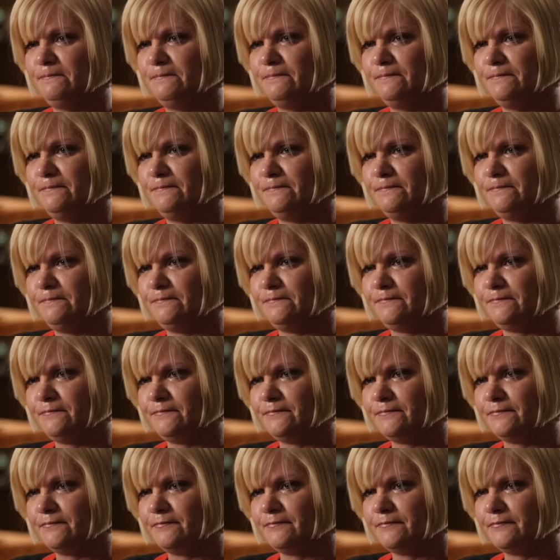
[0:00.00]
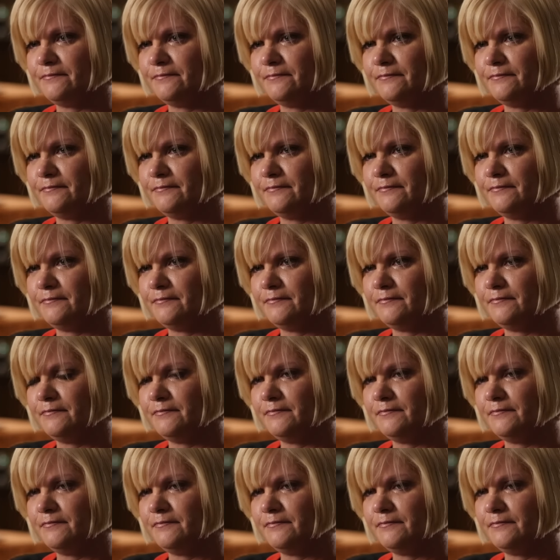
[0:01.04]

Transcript: Nothing is said.